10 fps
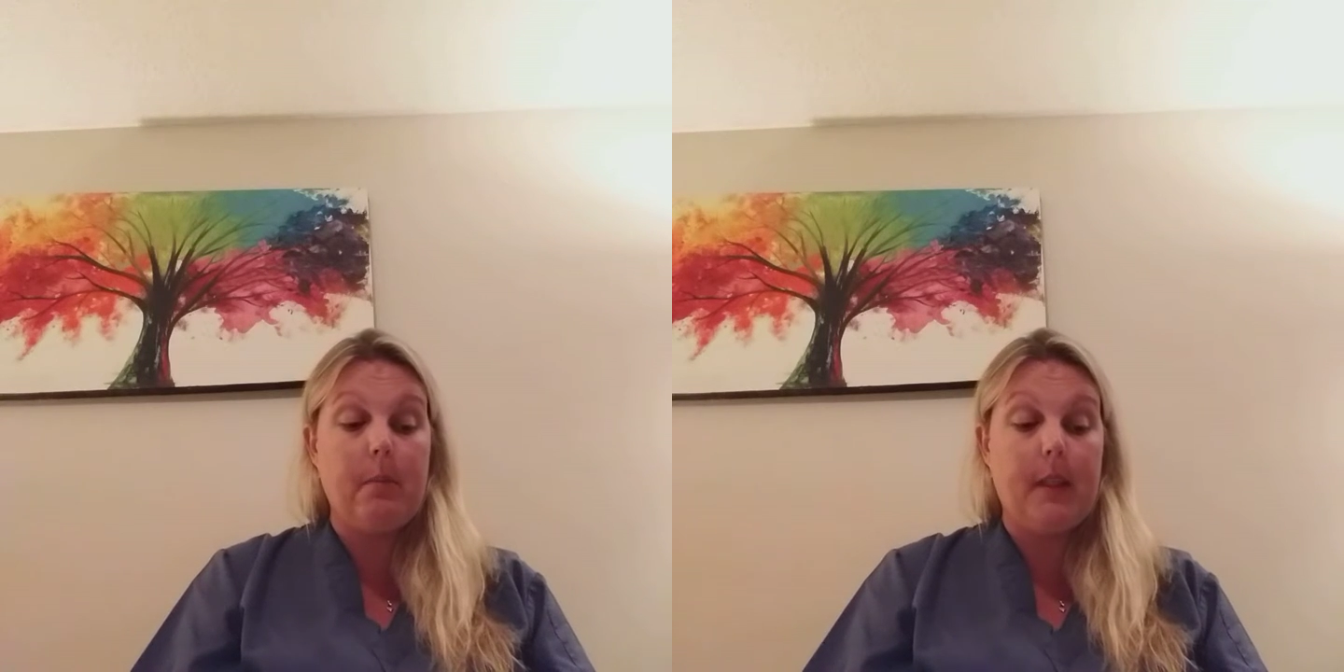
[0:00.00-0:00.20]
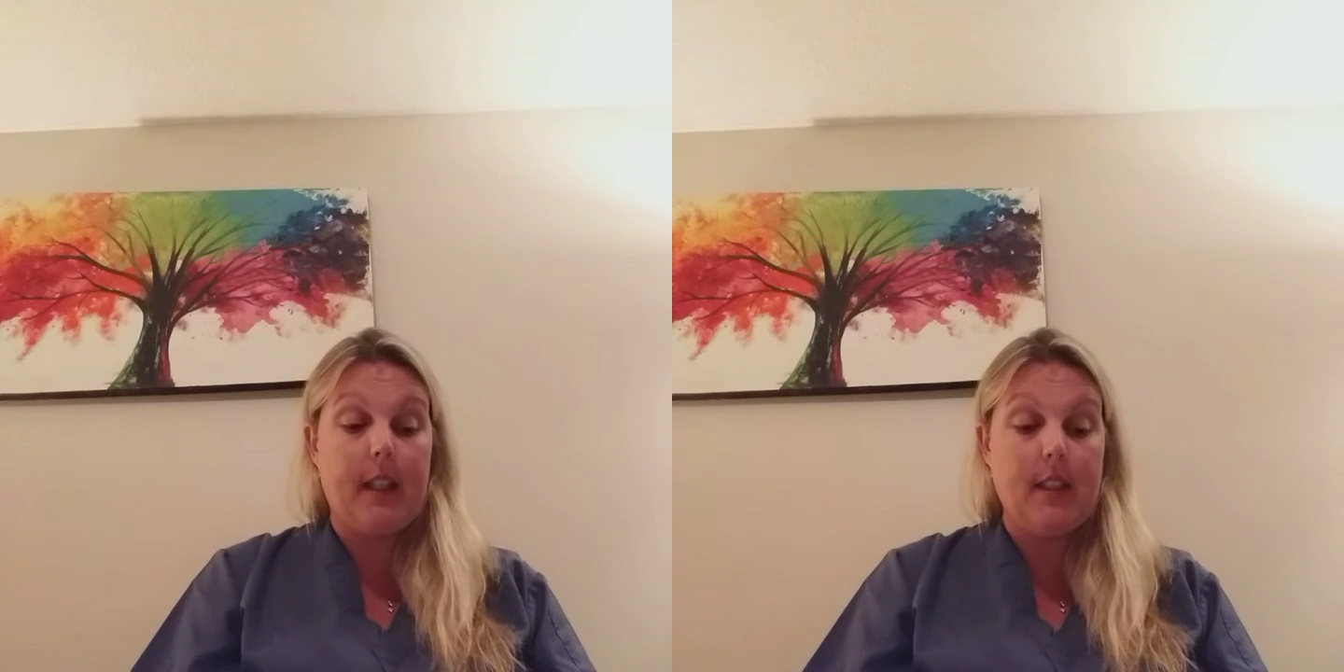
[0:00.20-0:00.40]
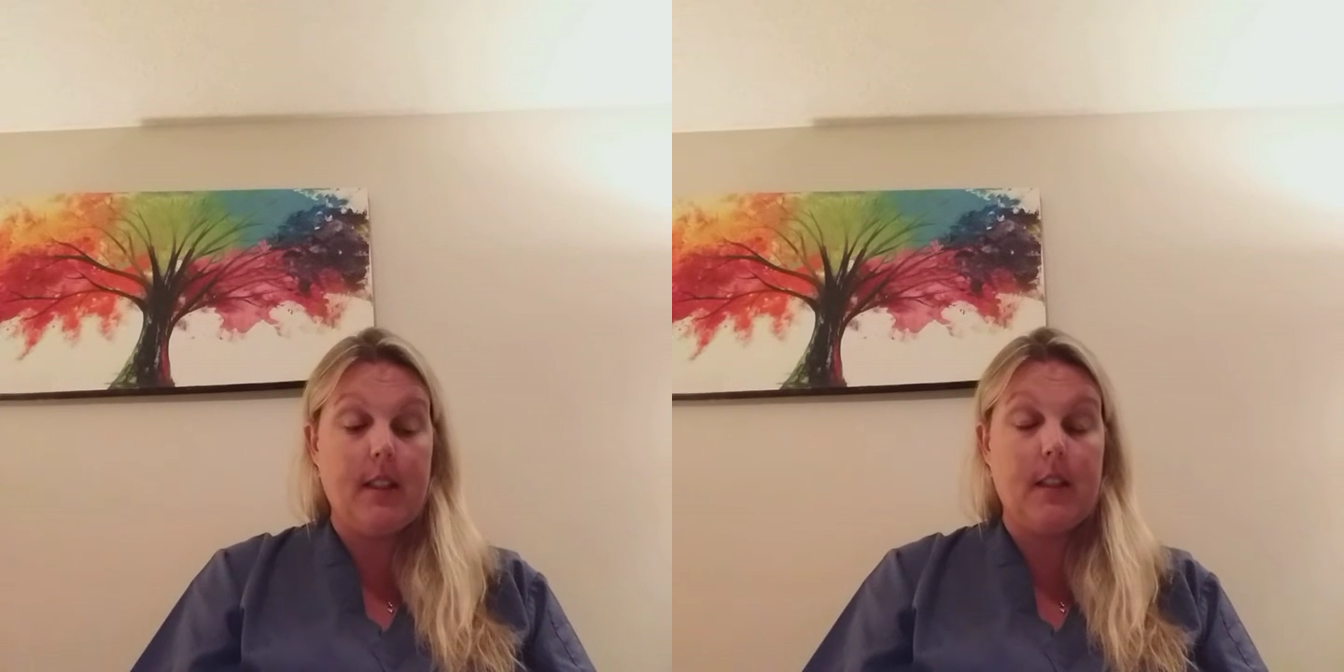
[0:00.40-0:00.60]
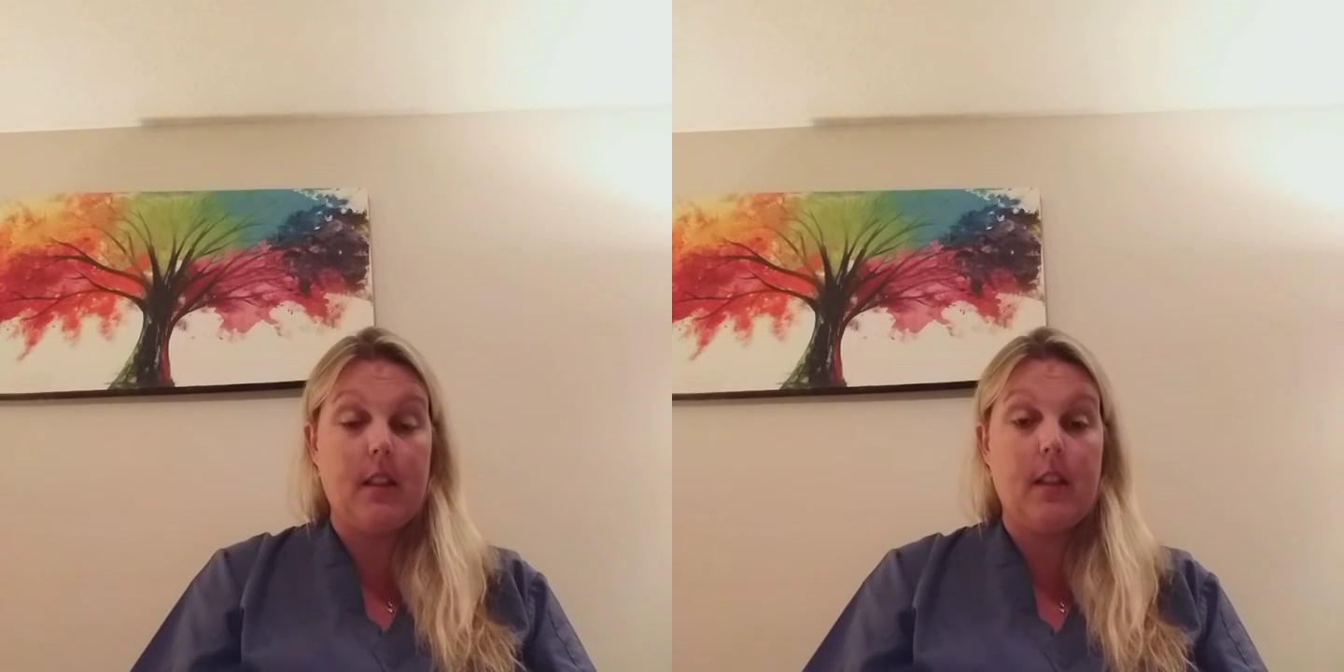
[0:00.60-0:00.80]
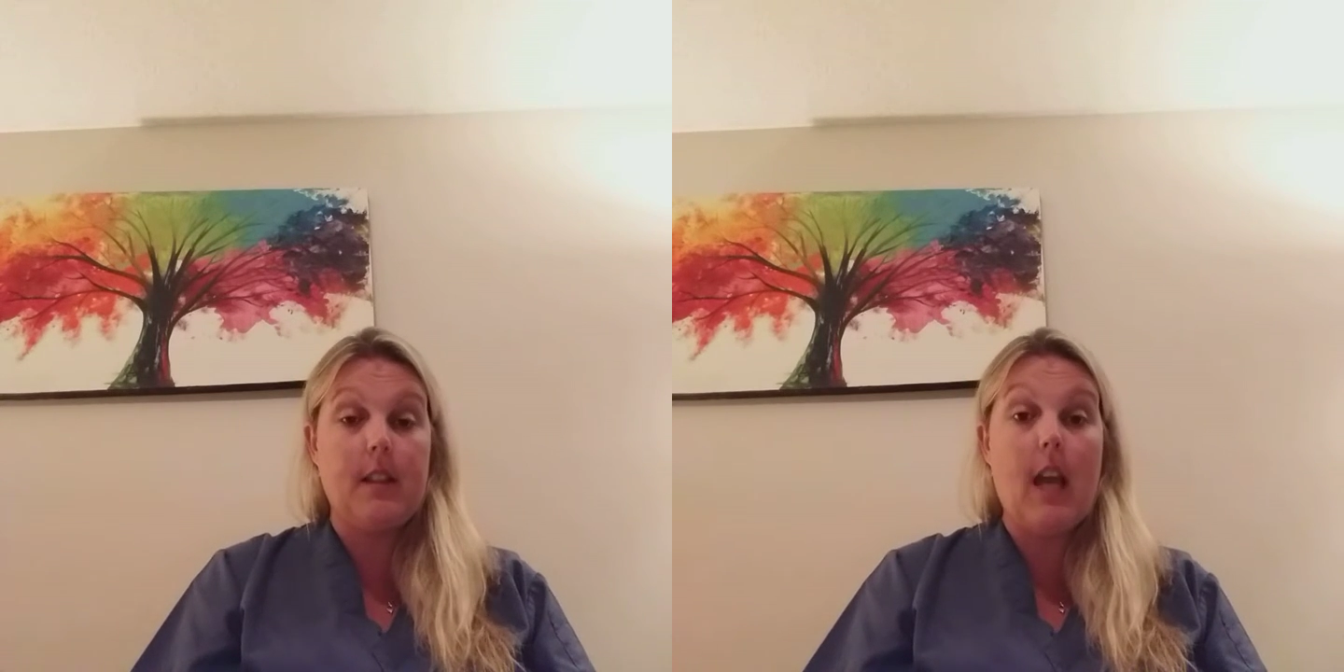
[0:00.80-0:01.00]
place
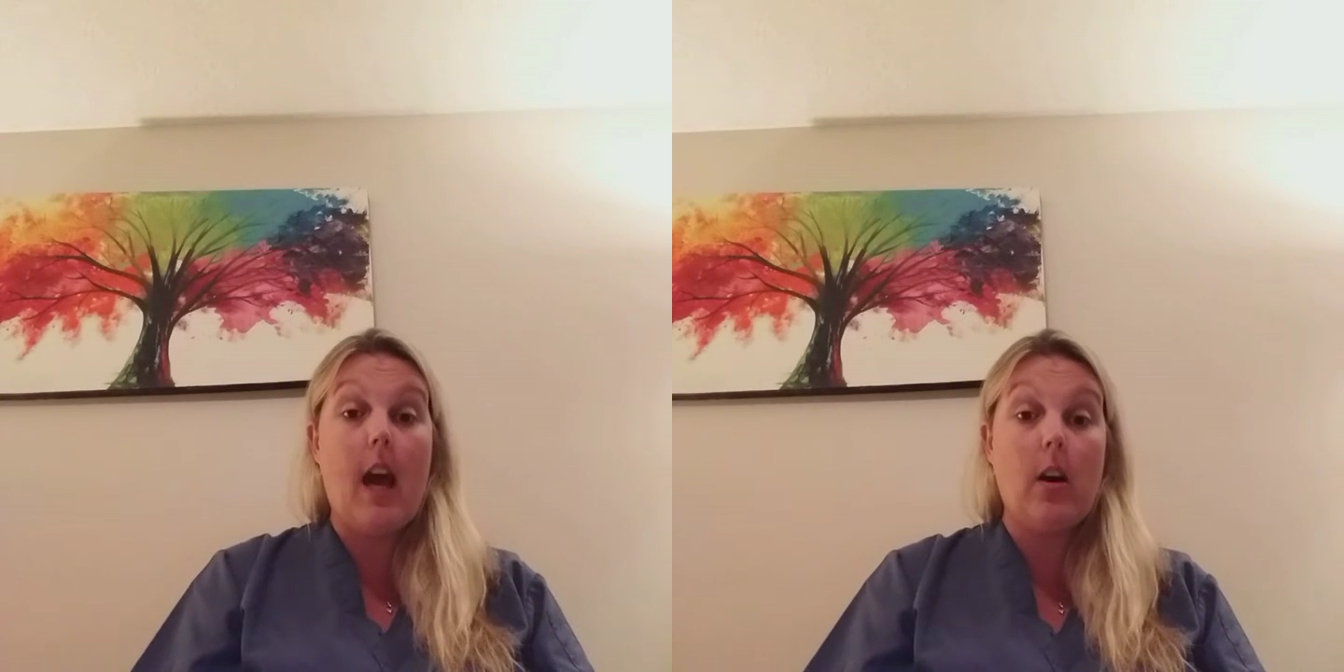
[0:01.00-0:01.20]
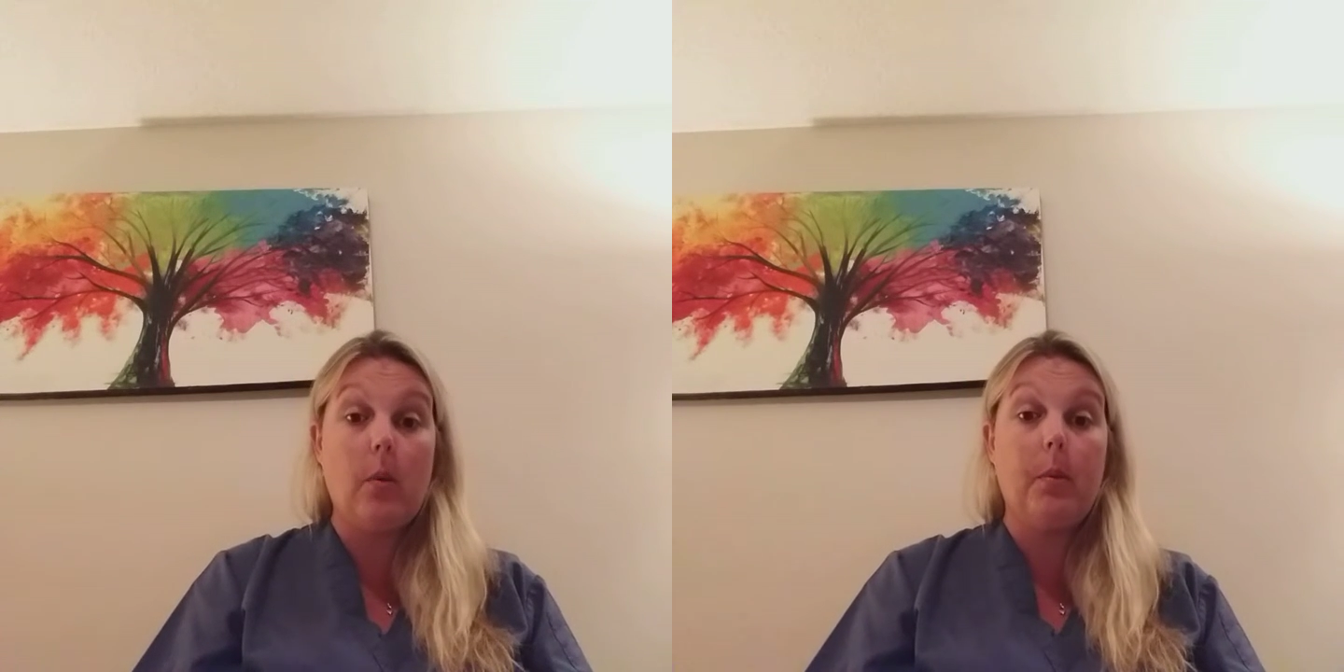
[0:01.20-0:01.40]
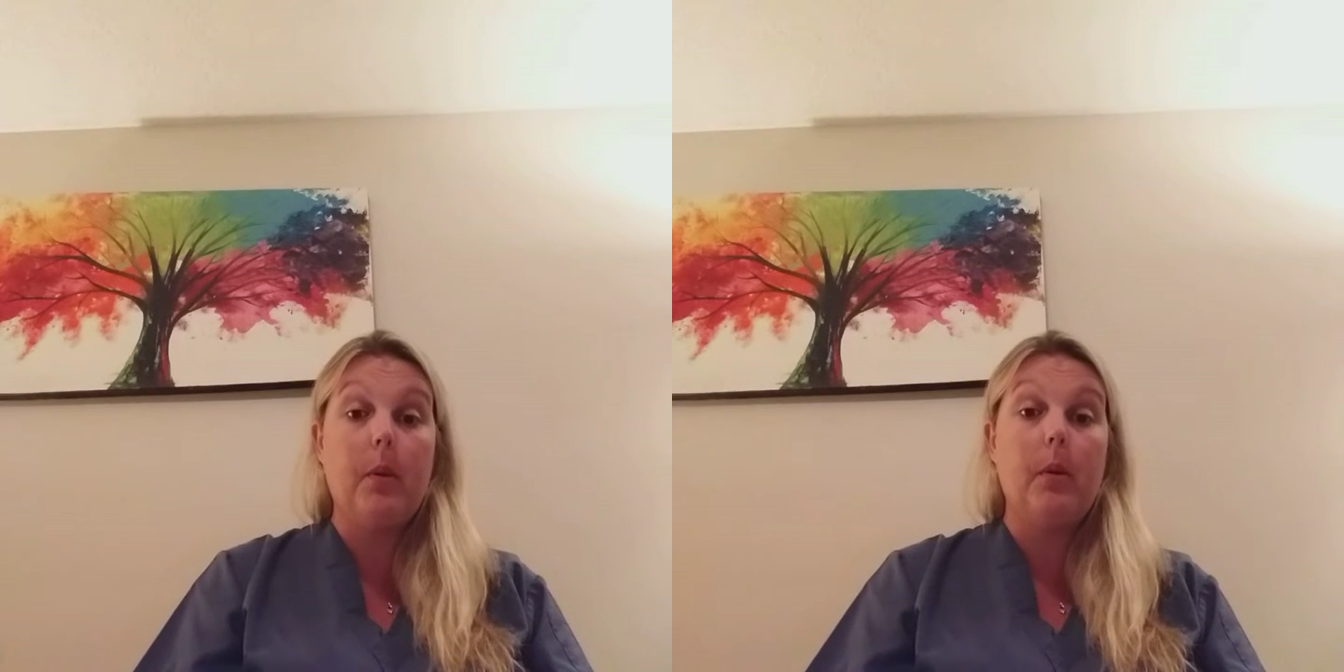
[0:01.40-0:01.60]
to help